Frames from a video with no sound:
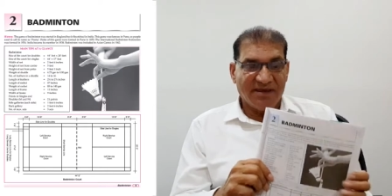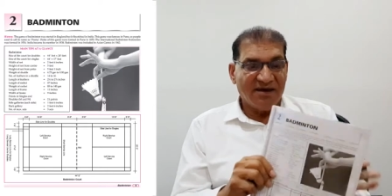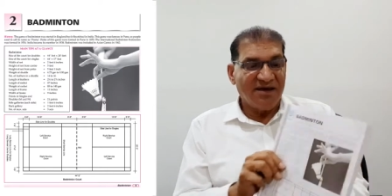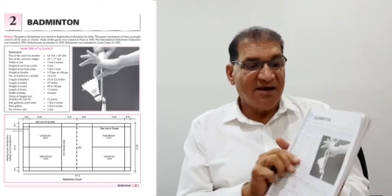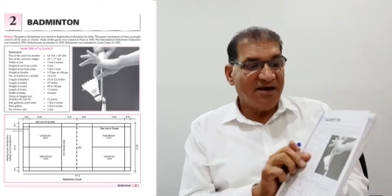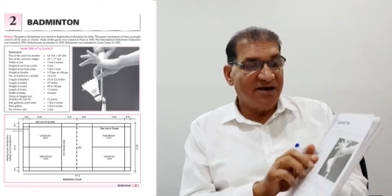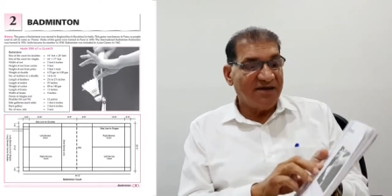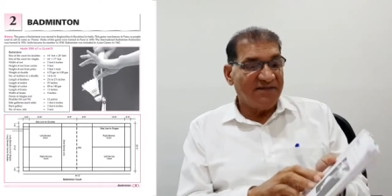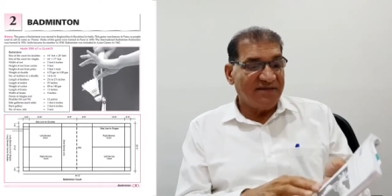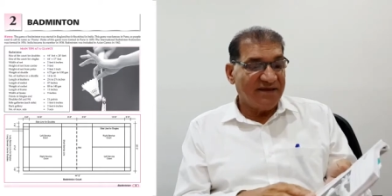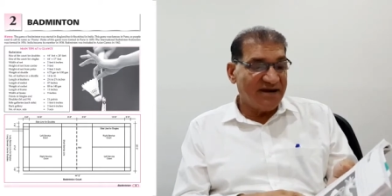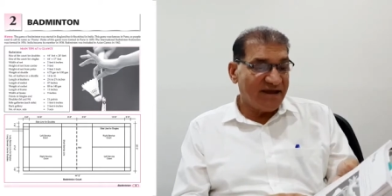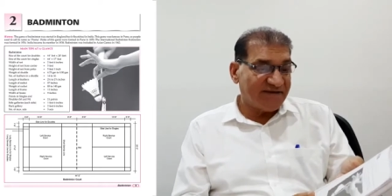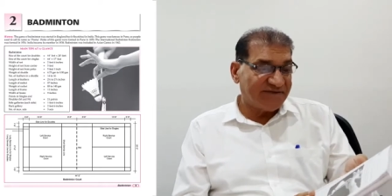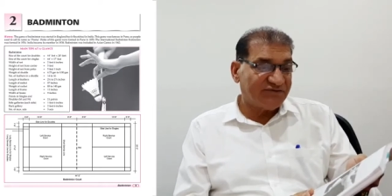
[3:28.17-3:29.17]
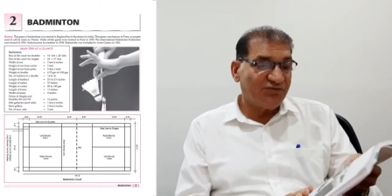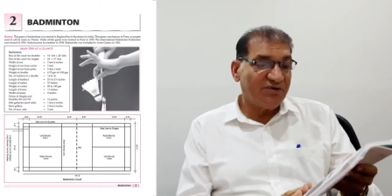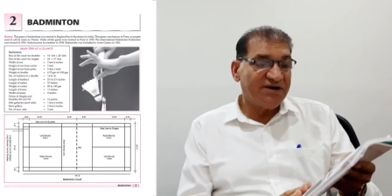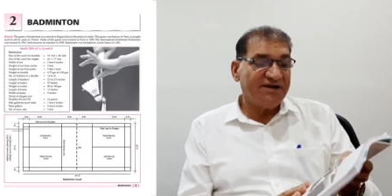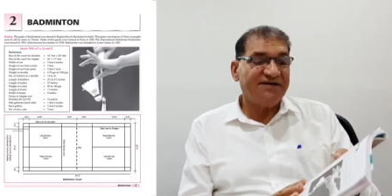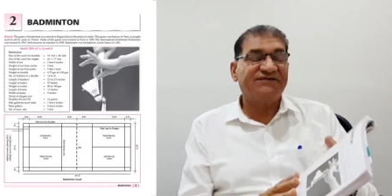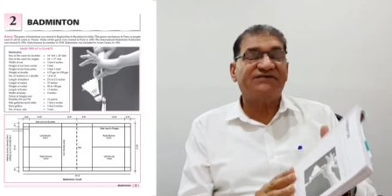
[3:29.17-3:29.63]
The next
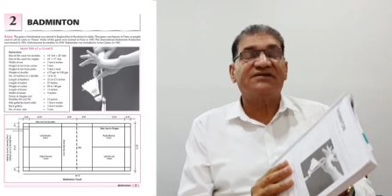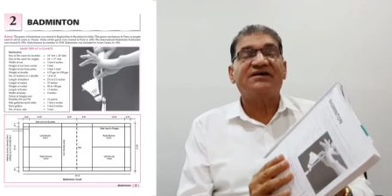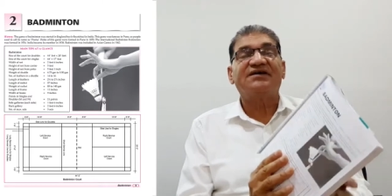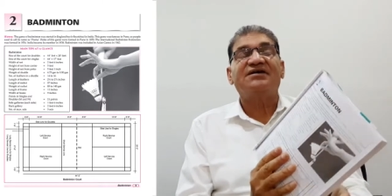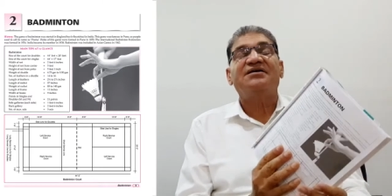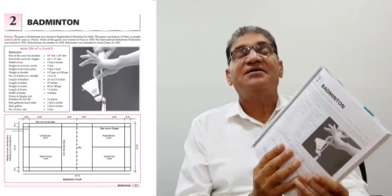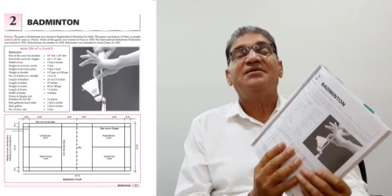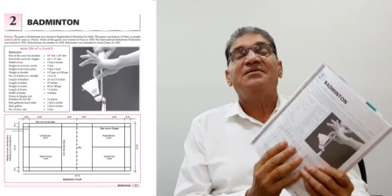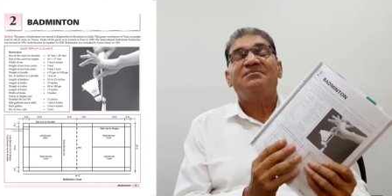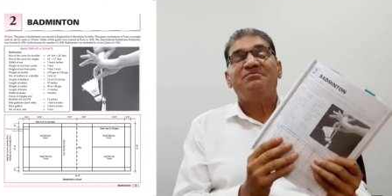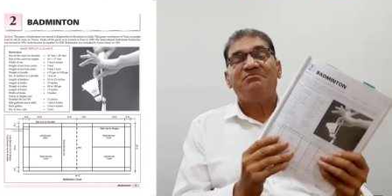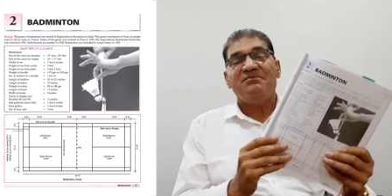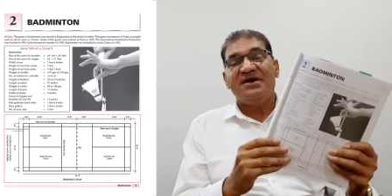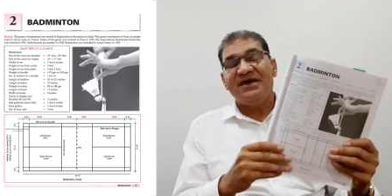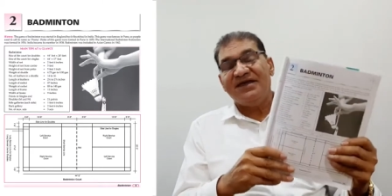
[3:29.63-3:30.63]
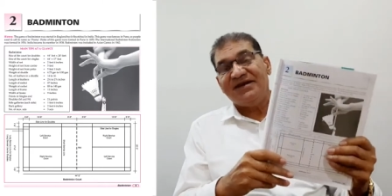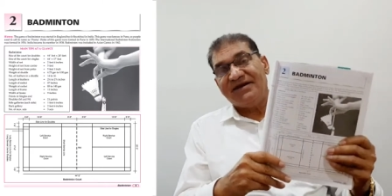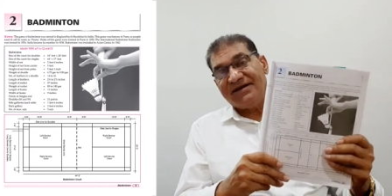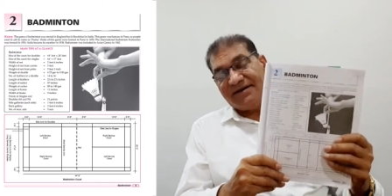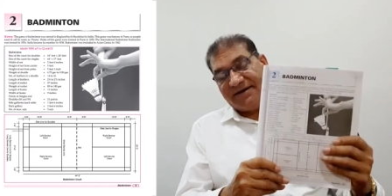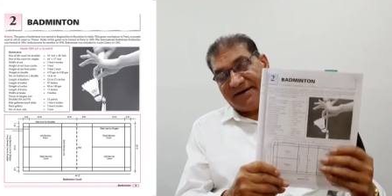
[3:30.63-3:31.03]
one is main